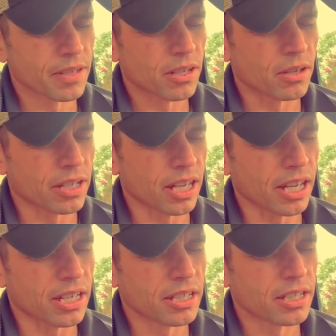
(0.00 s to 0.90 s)

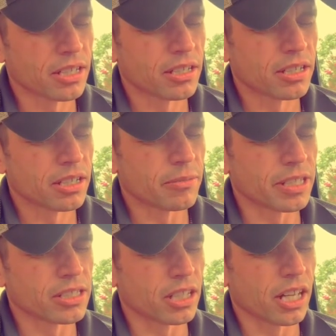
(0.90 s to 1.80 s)
Okay,
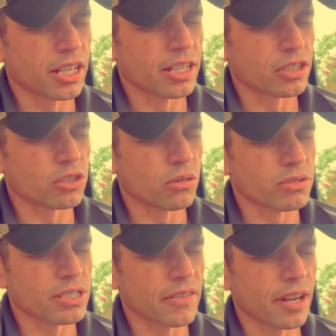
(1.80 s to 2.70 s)
amygdala, don't
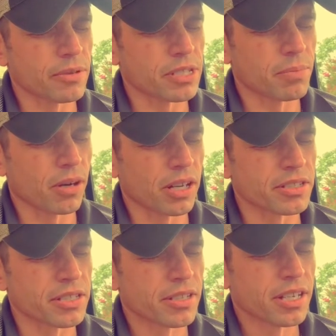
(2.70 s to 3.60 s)
send that
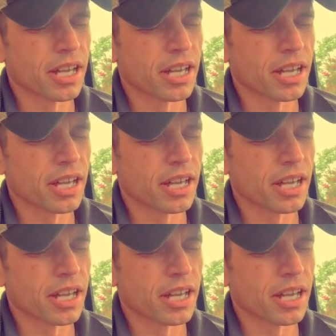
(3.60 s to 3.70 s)
response.